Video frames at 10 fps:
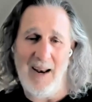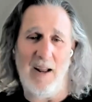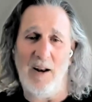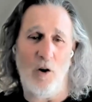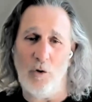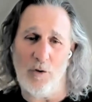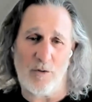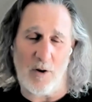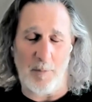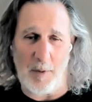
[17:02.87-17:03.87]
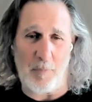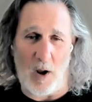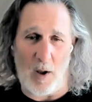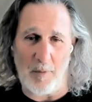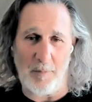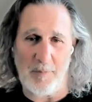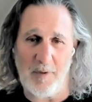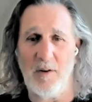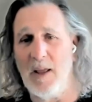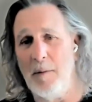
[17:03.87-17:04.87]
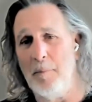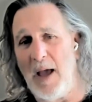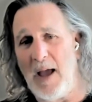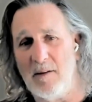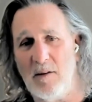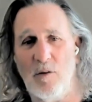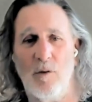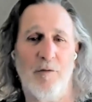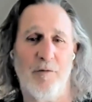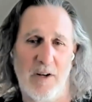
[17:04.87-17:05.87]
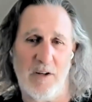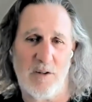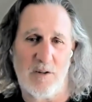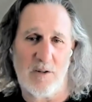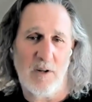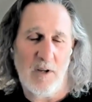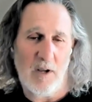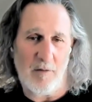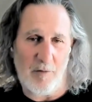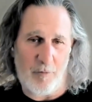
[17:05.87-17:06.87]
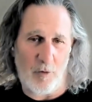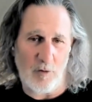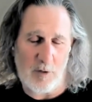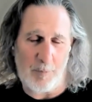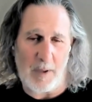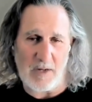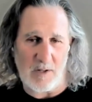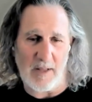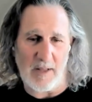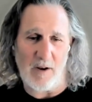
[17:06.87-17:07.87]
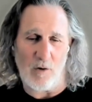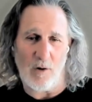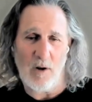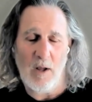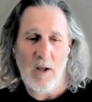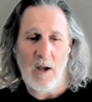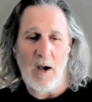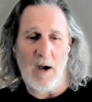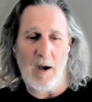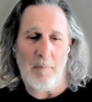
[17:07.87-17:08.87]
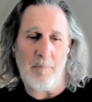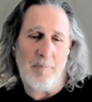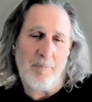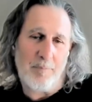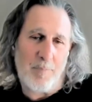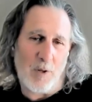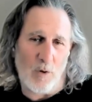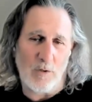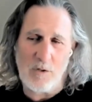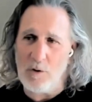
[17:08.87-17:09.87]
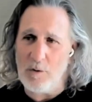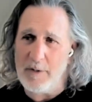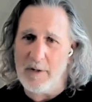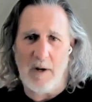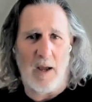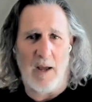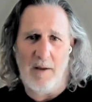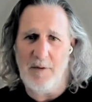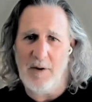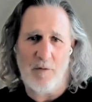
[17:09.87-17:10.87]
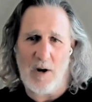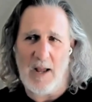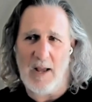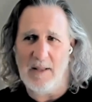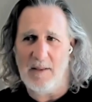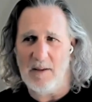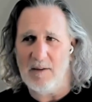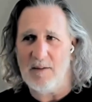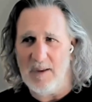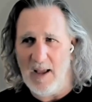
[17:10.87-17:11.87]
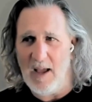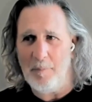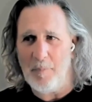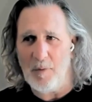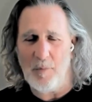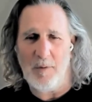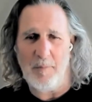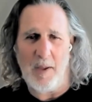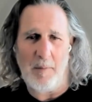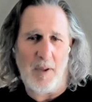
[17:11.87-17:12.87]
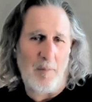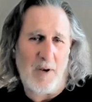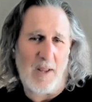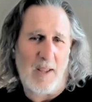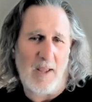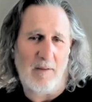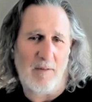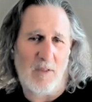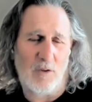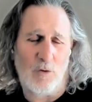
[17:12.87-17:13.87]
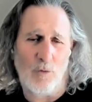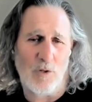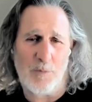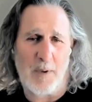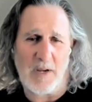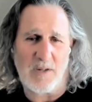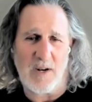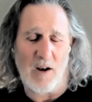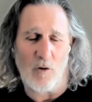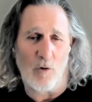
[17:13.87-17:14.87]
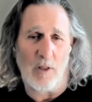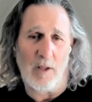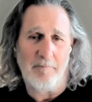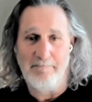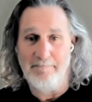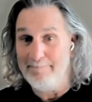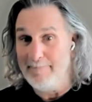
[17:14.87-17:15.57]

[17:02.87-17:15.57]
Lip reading: And I know there's going to be problems. And you get them back to do the finish of a full inspection later. But also, and I had never had this yet, but we may be able to get the sewer inspection out early.